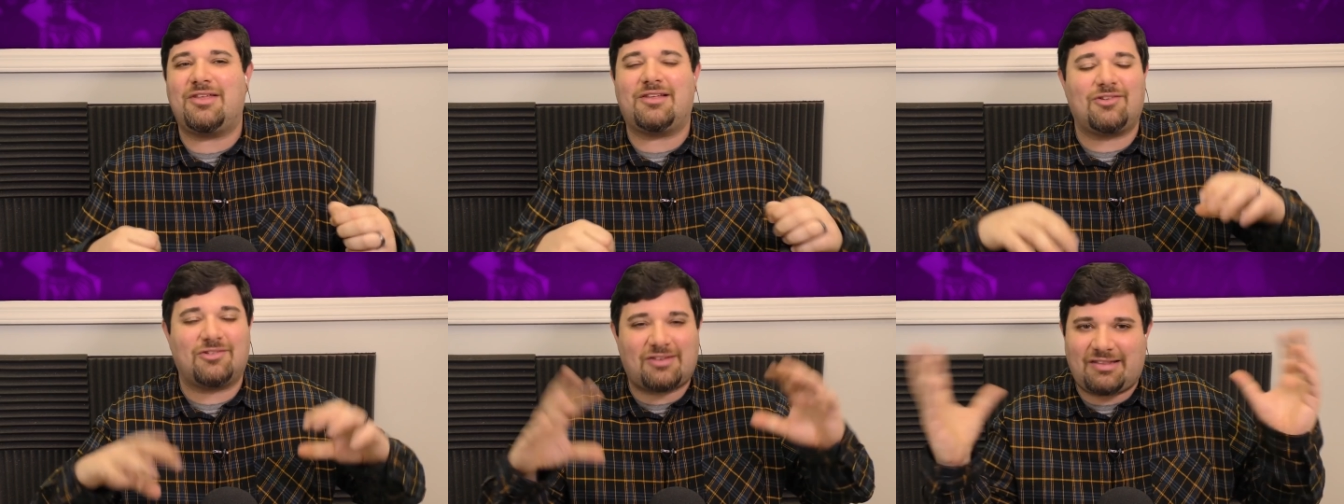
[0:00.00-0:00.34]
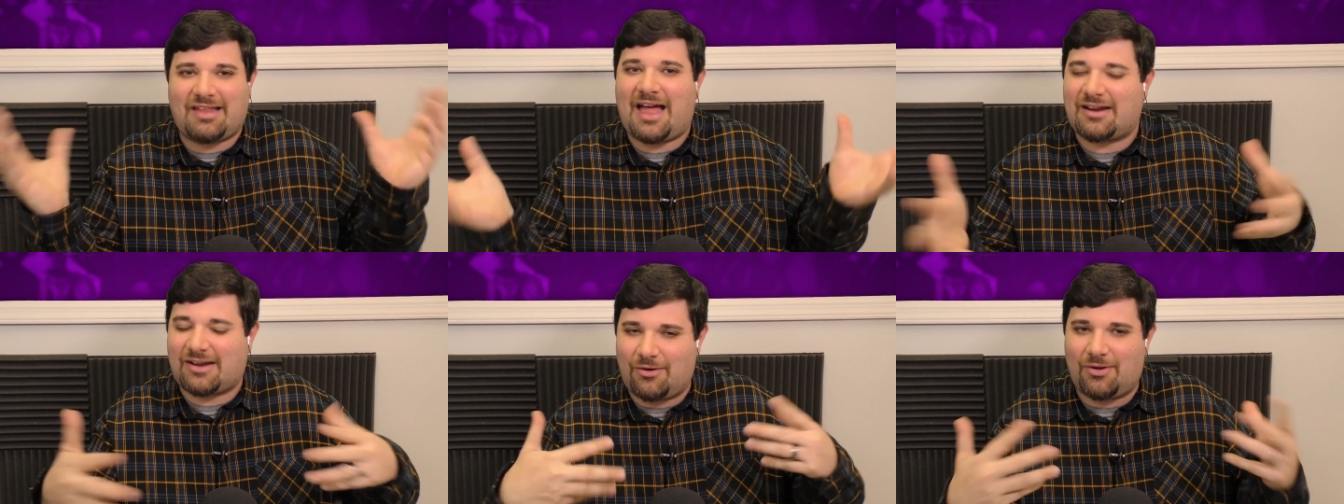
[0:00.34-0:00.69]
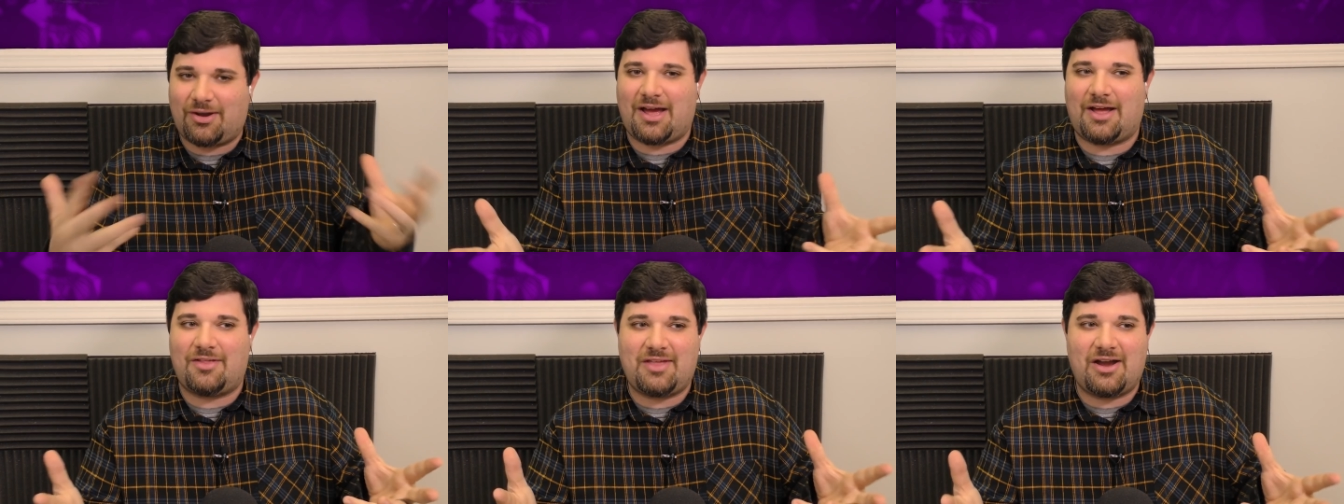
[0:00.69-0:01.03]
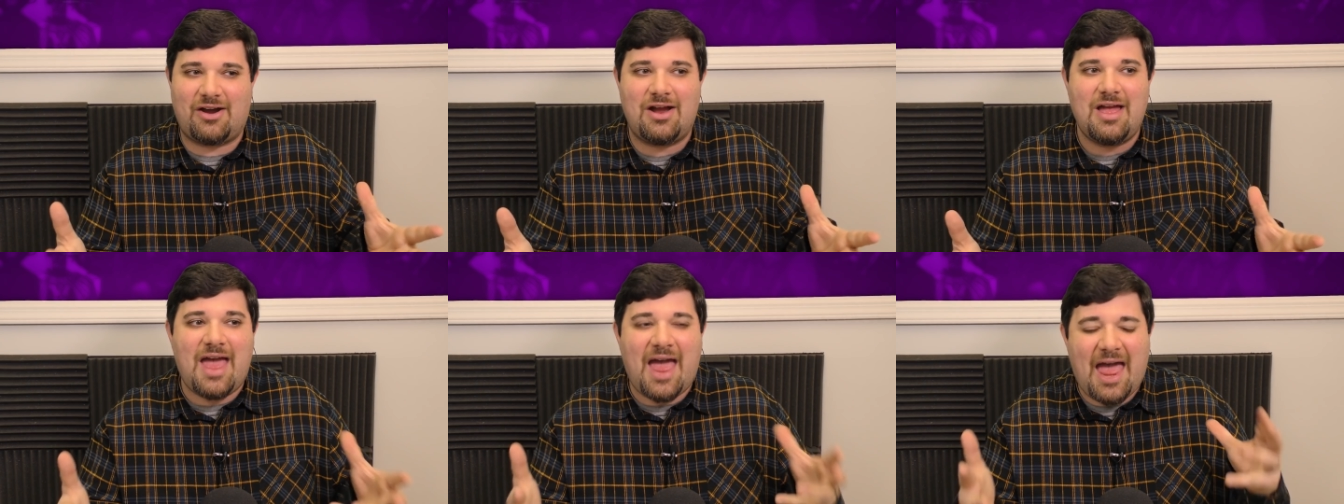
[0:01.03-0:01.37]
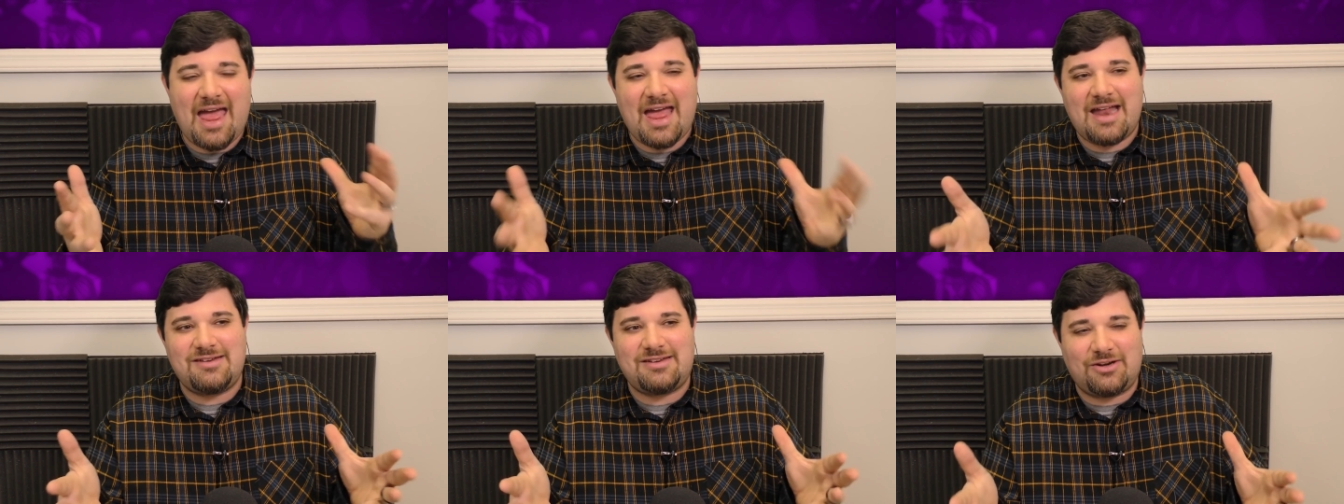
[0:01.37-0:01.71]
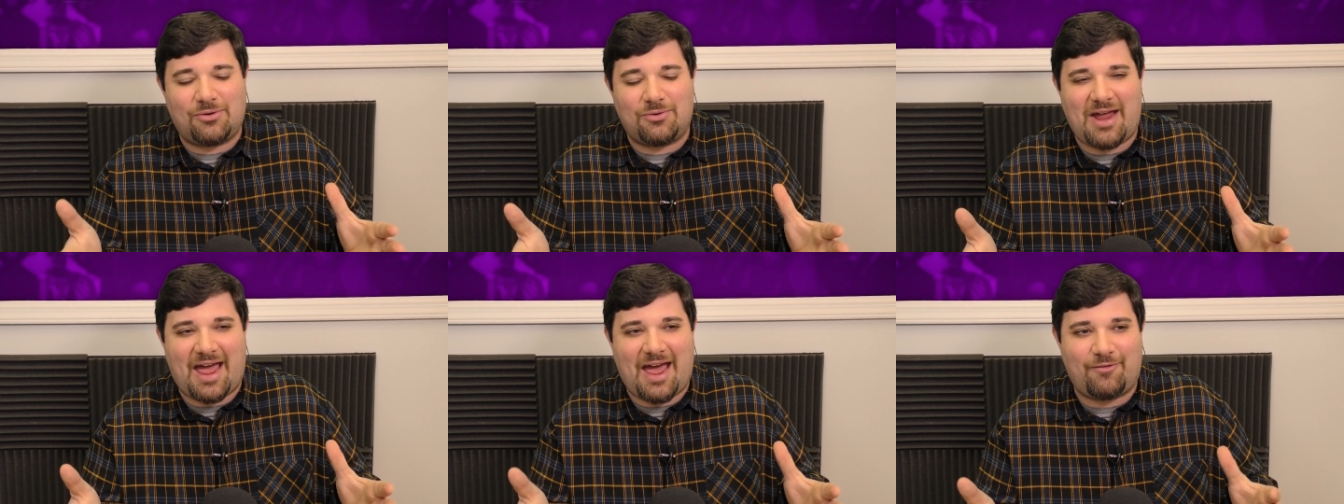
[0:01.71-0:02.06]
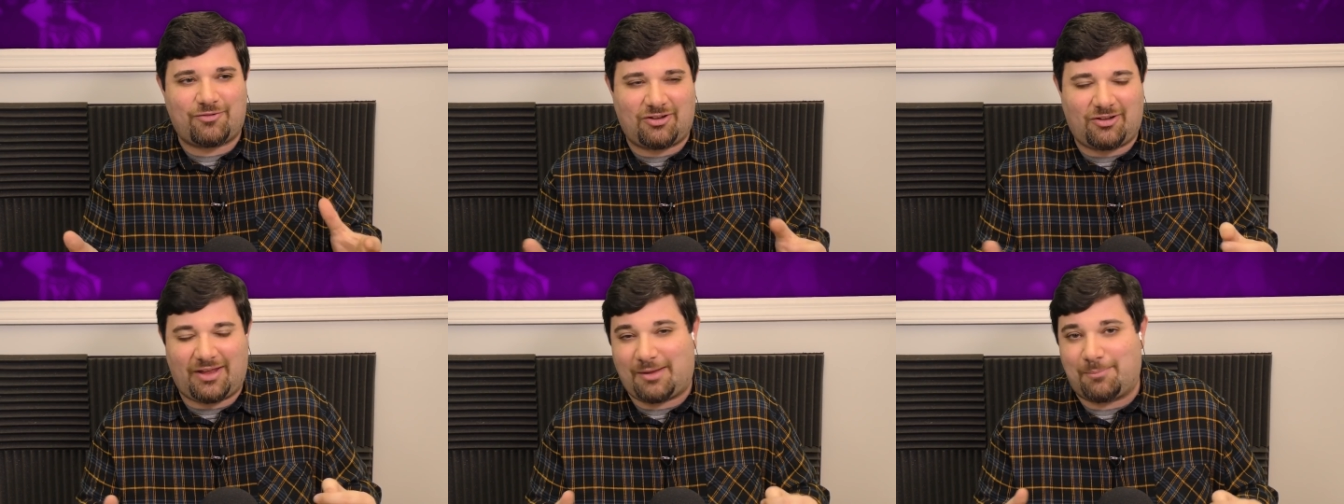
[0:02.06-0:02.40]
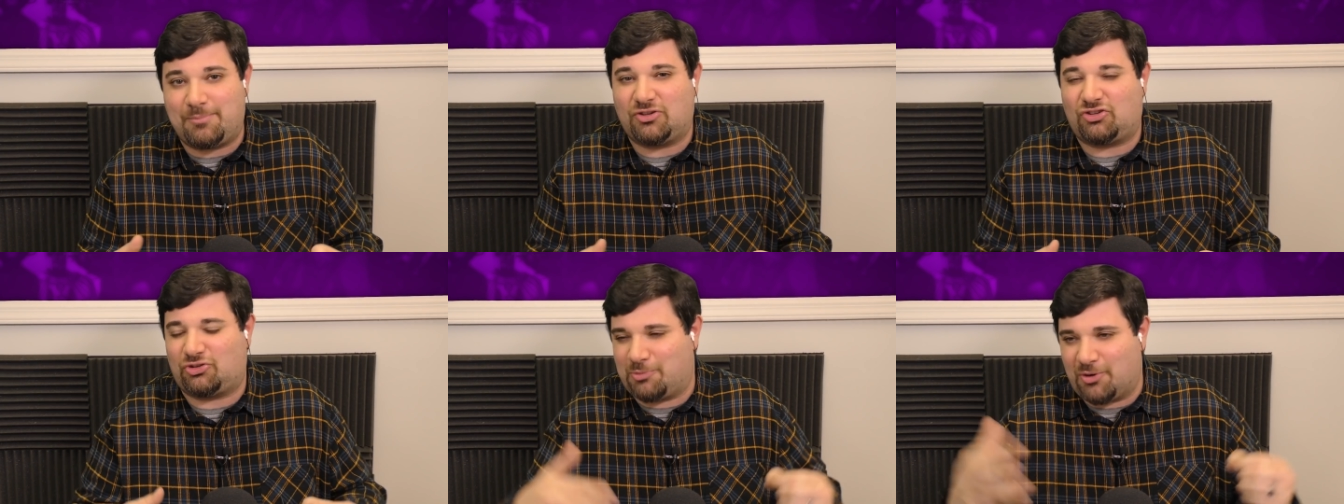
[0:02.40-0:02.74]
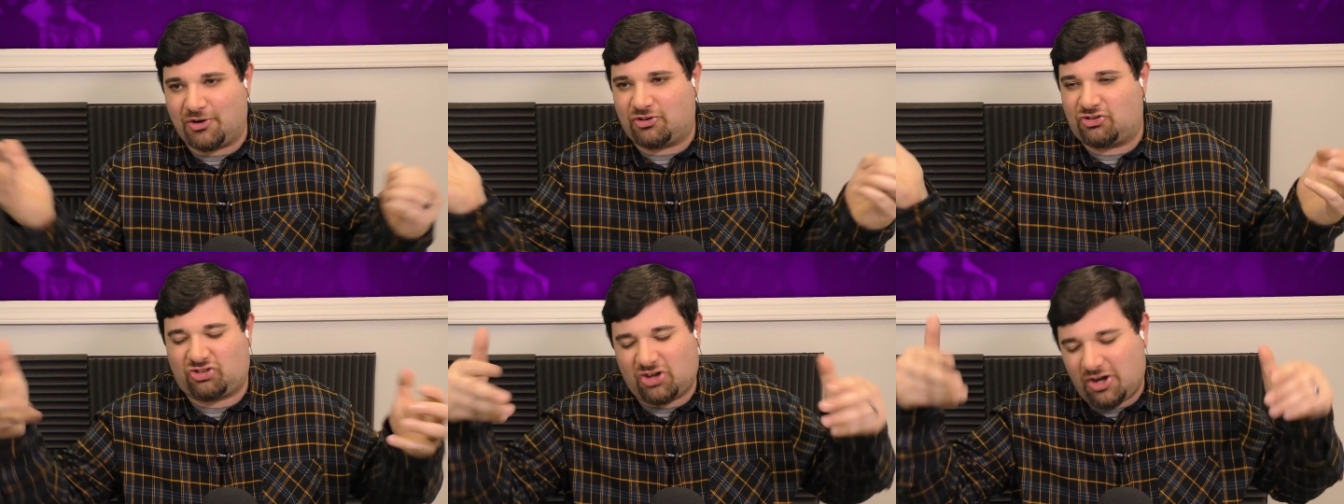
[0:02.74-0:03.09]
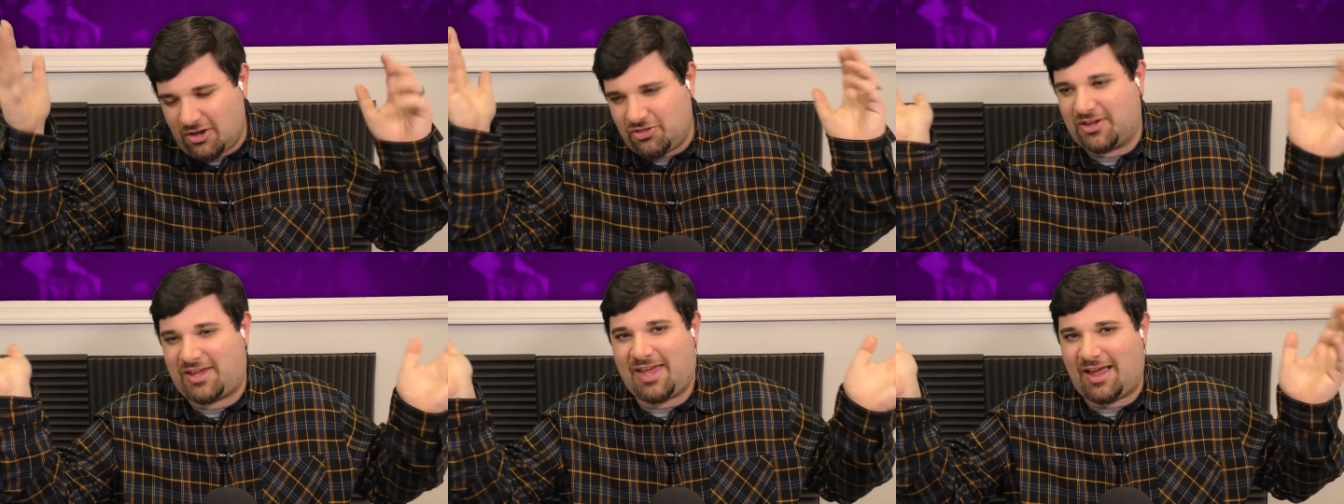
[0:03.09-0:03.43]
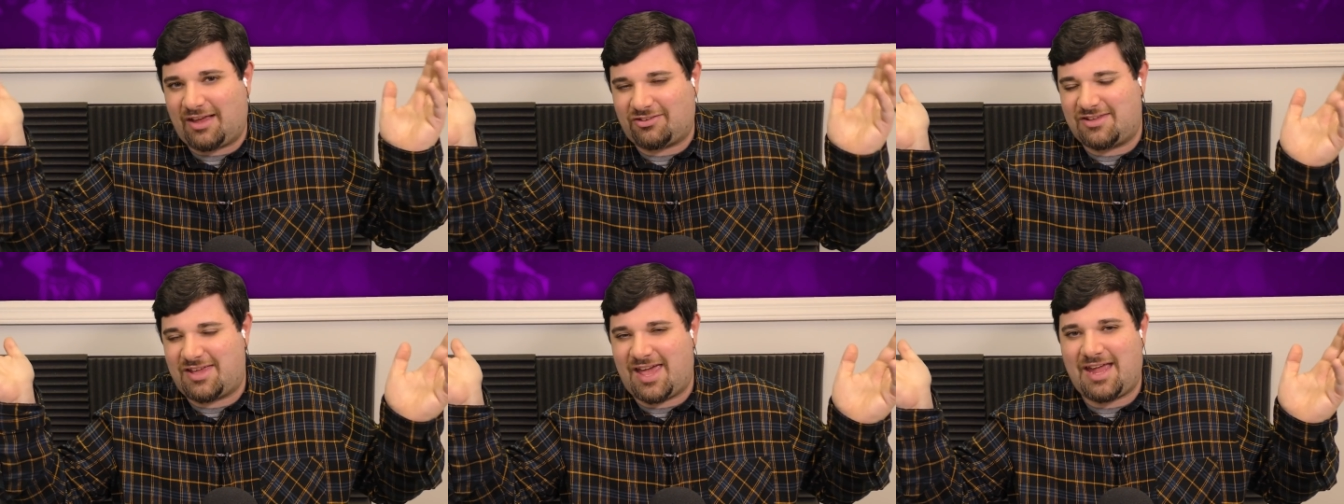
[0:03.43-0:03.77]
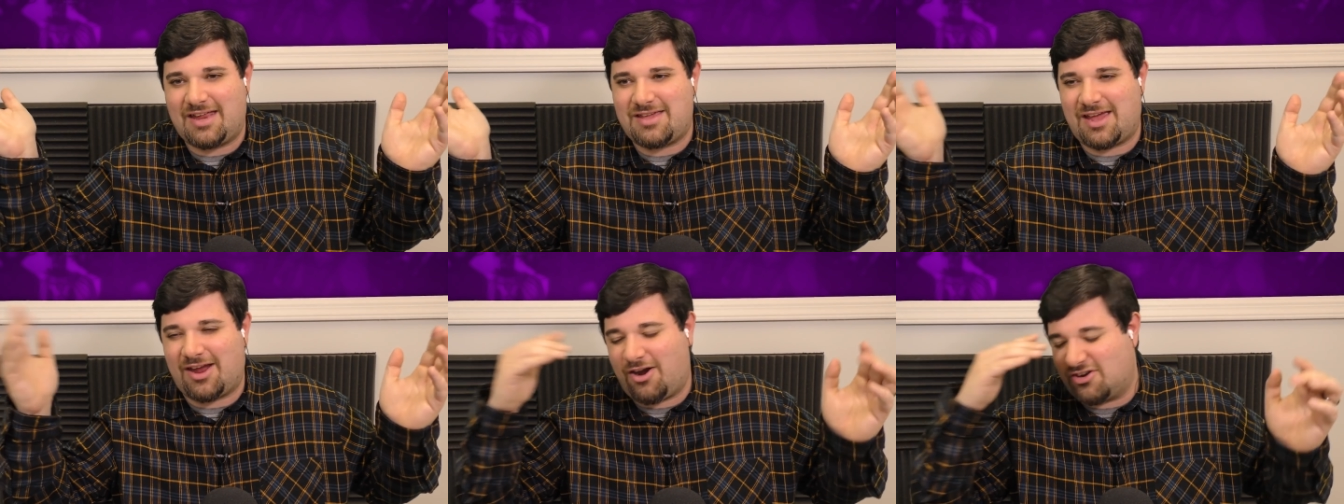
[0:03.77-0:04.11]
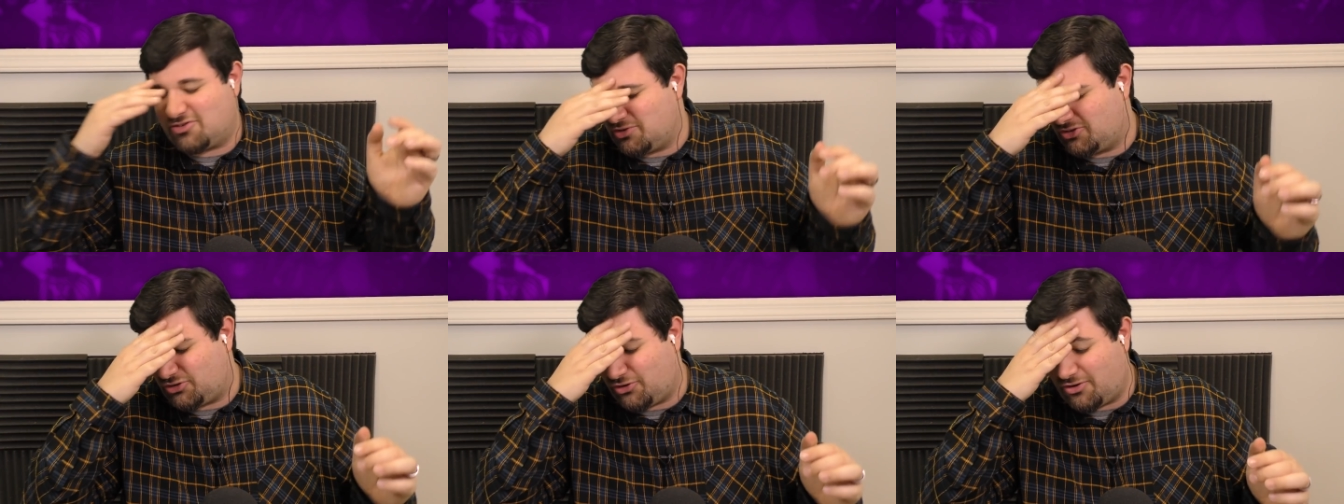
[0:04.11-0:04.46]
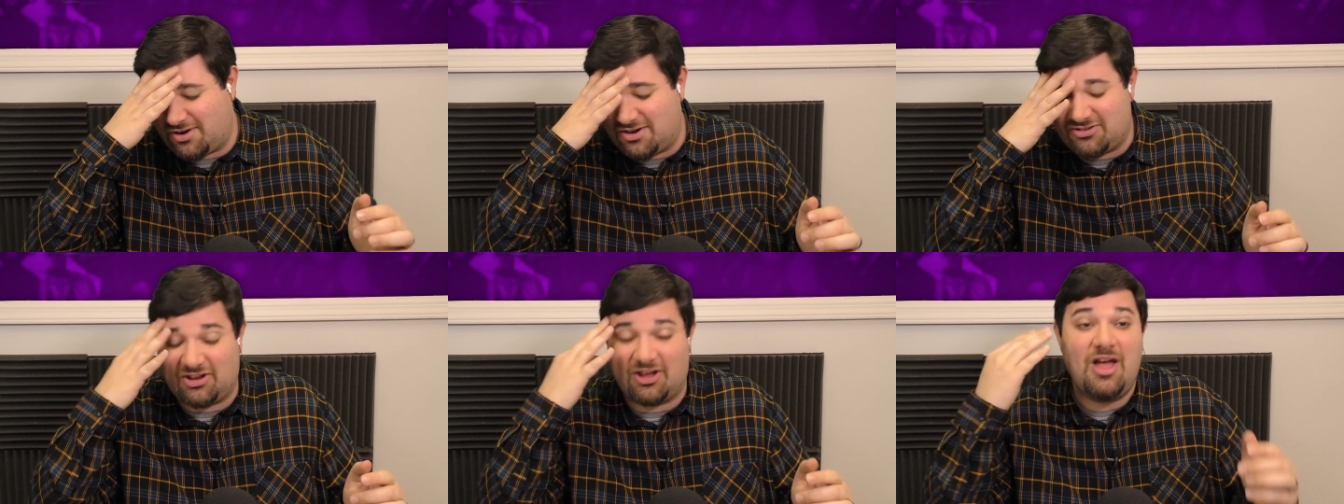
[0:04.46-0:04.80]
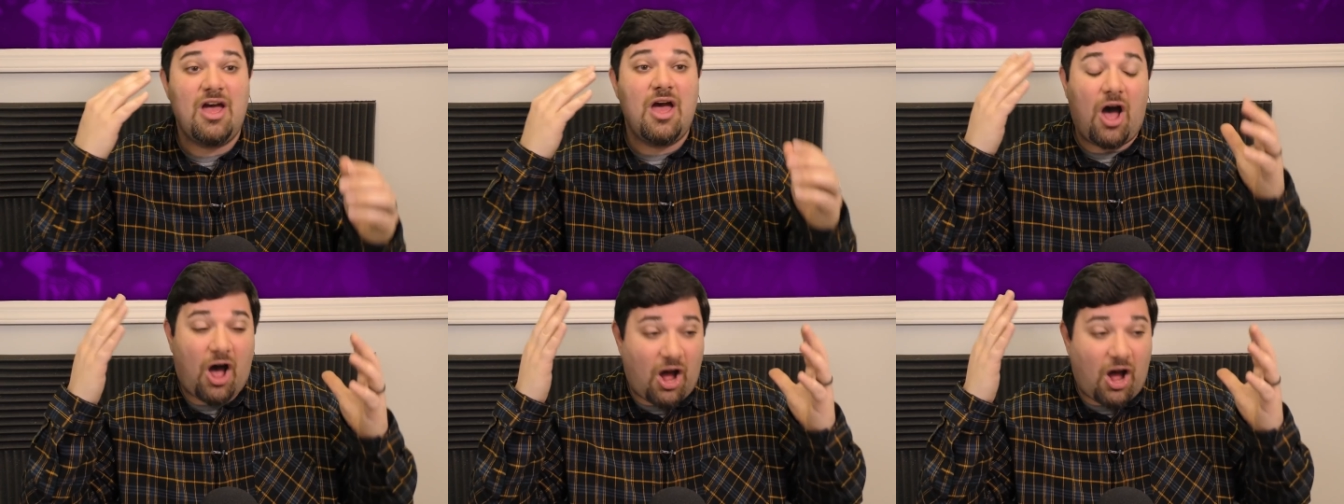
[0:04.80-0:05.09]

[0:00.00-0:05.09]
There's a lot going on there, and you don't have to besmirch the Cassie Cain character and turn her into